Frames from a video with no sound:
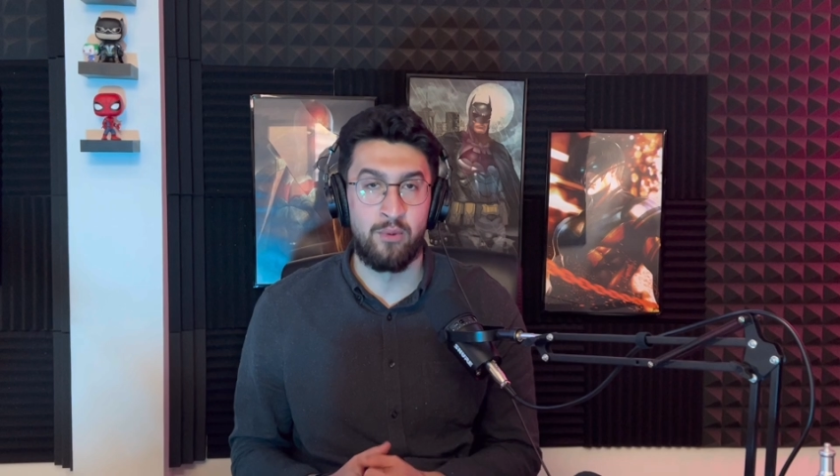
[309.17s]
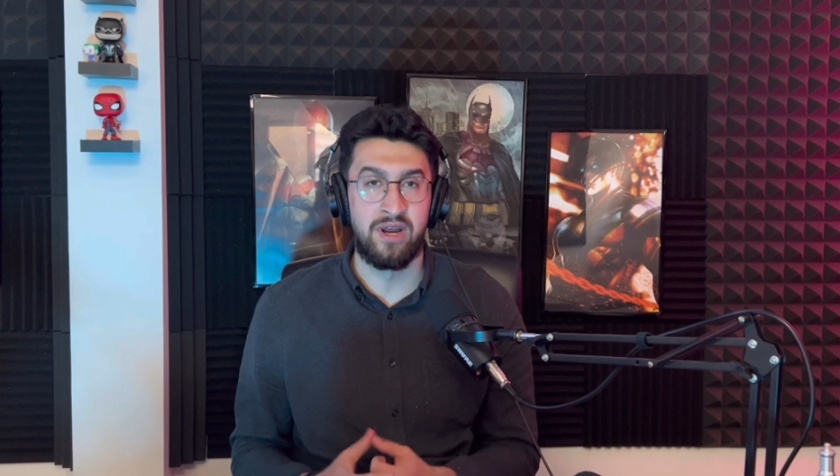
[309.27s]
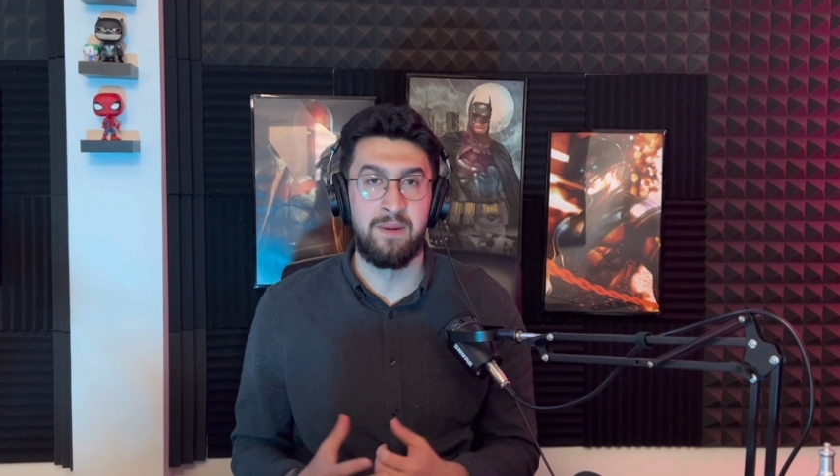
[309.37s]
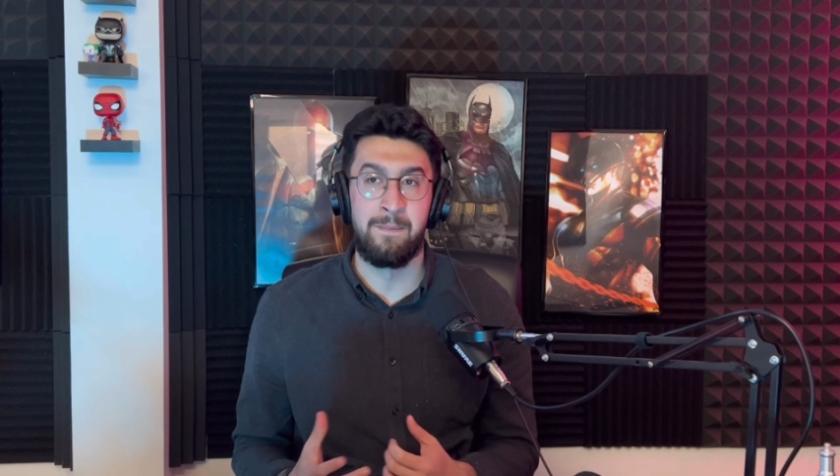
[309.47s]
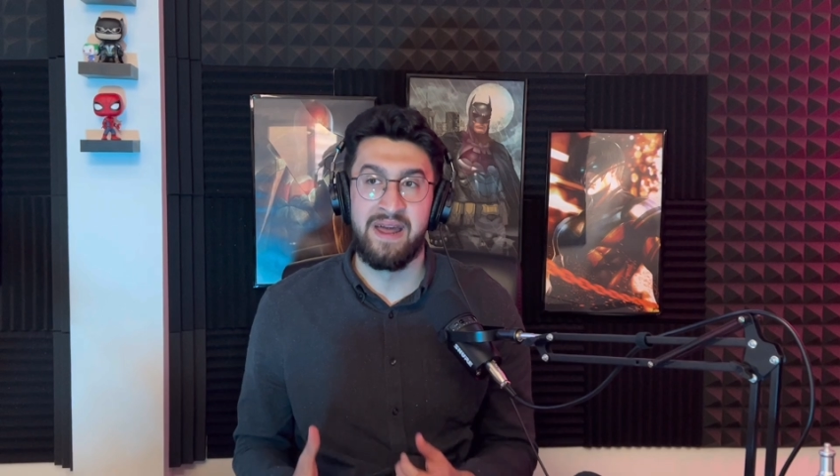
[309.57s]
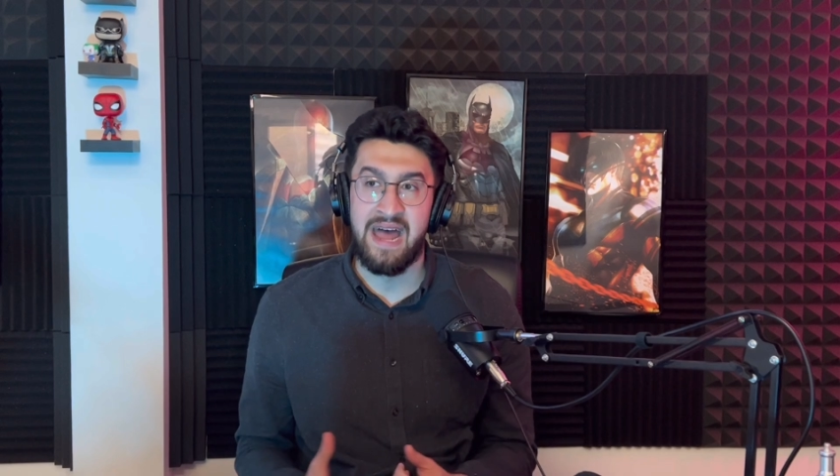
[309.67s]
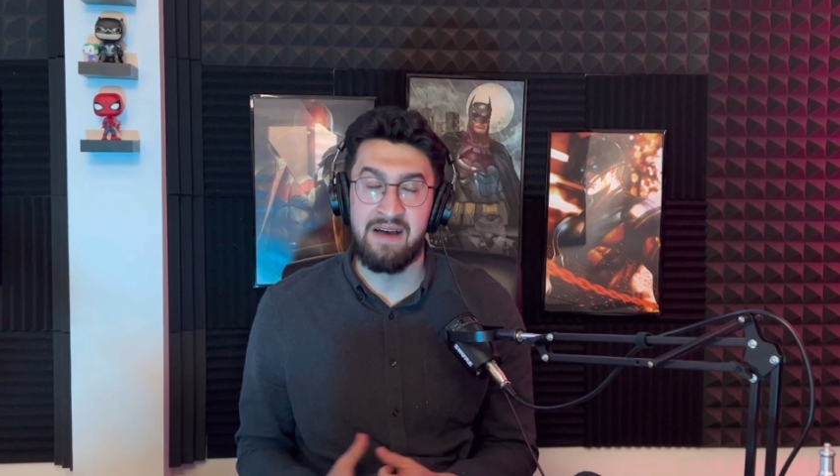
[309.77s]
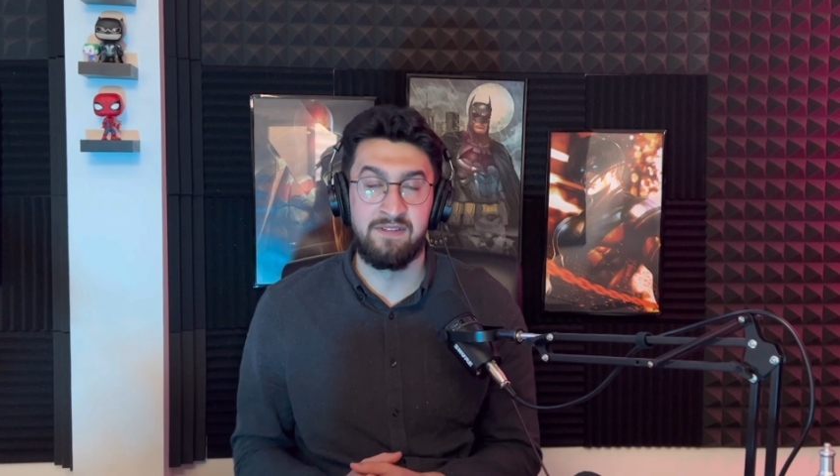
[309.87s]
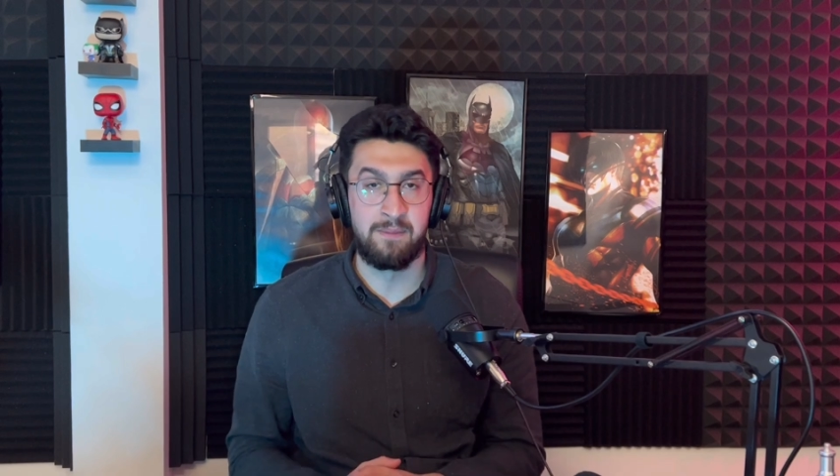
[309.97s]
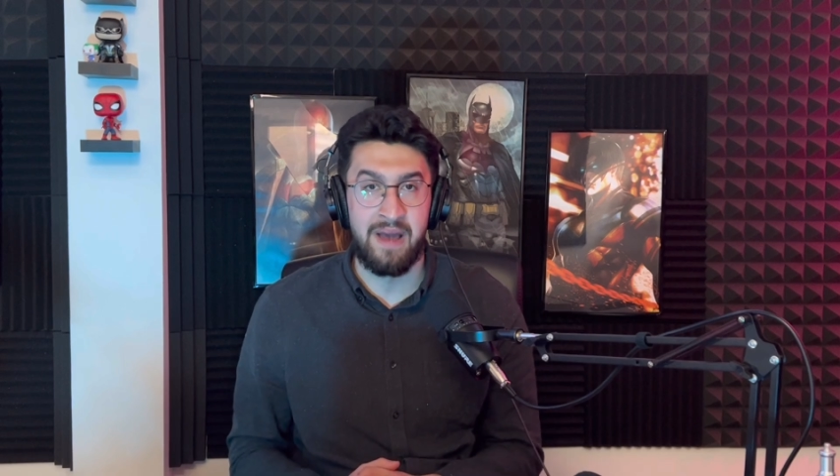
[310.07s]
We're getting Ben
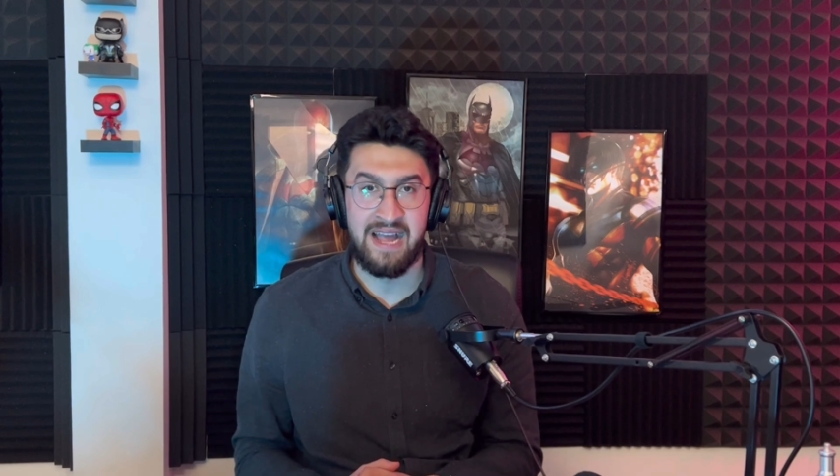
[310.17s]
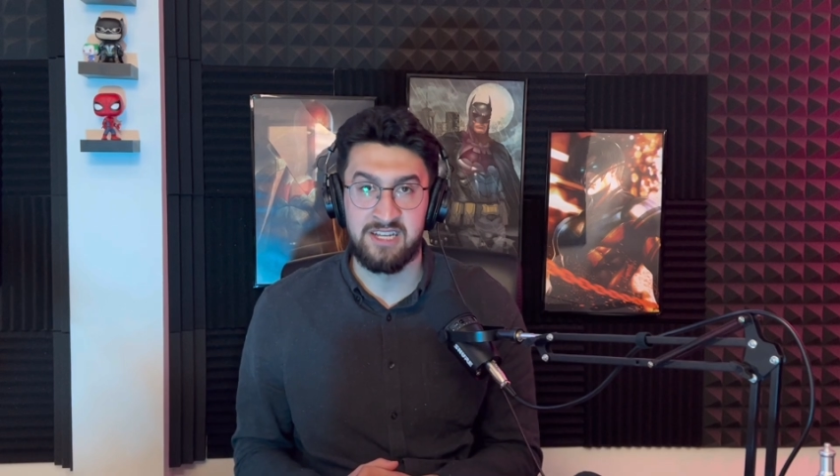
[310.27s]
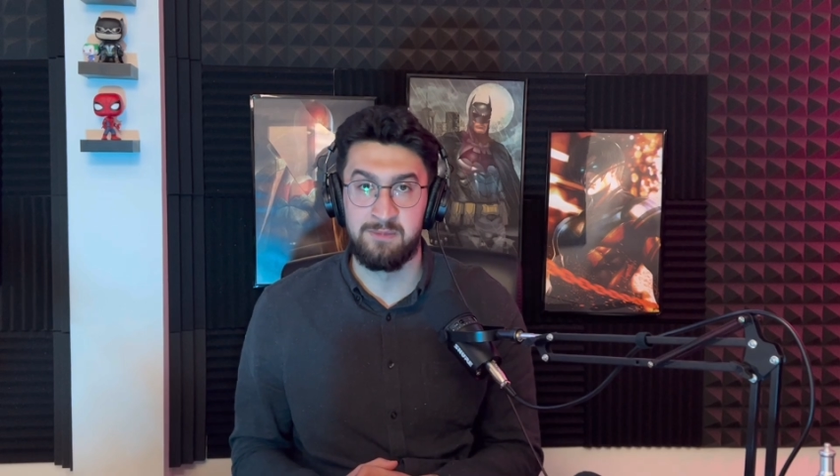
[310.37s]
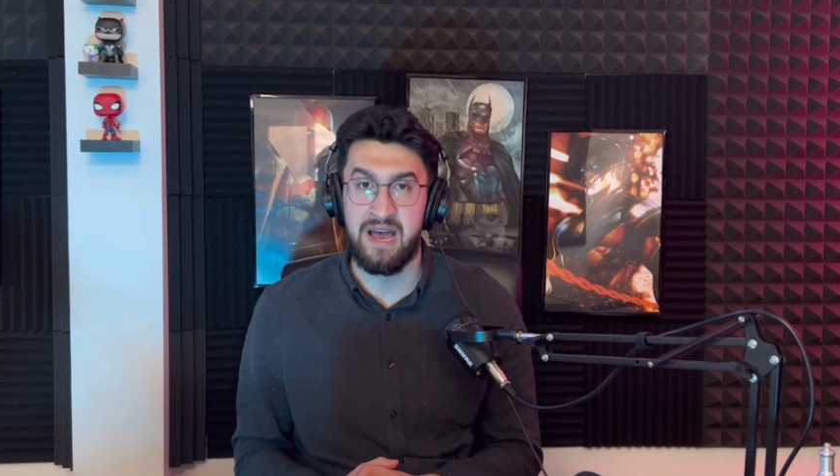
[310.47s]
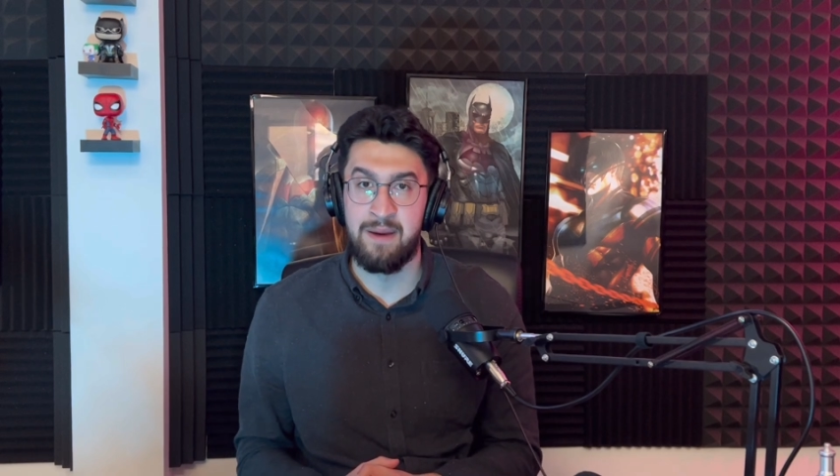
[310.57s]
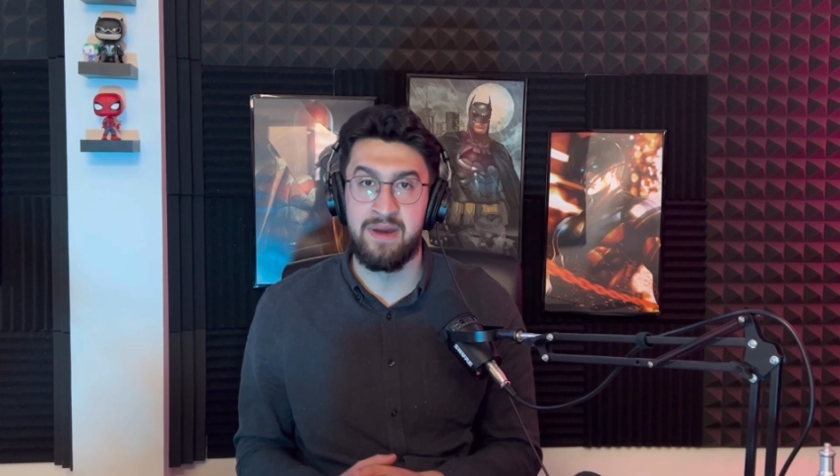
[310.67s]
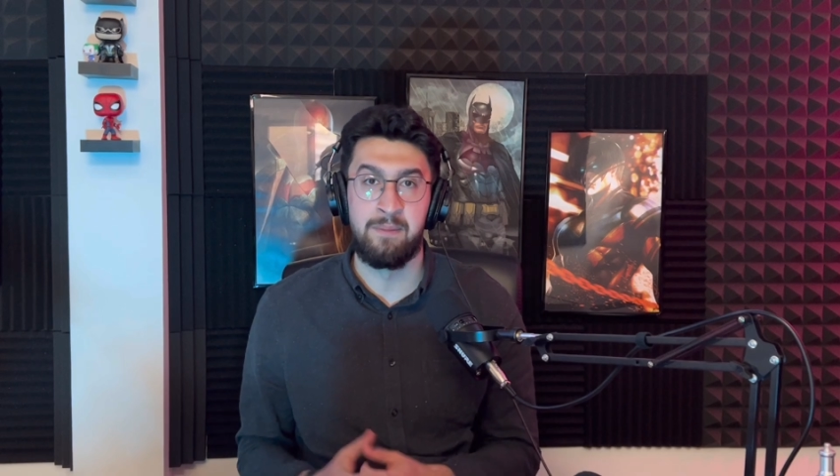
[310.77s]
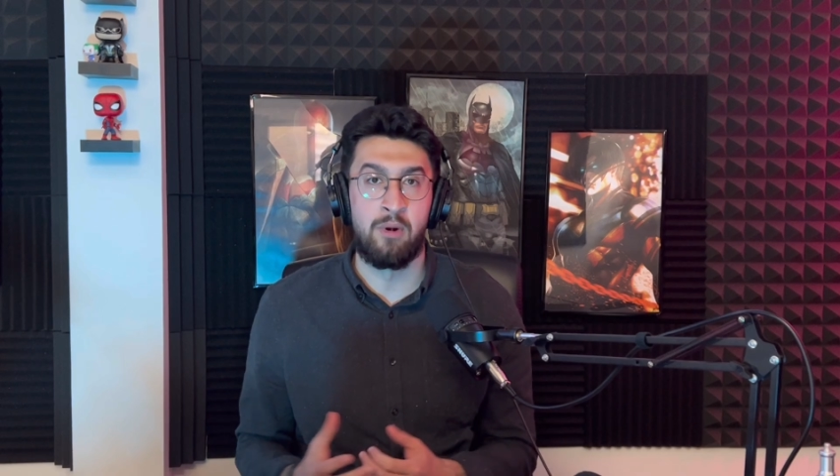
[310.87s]
Affleck back as Batman,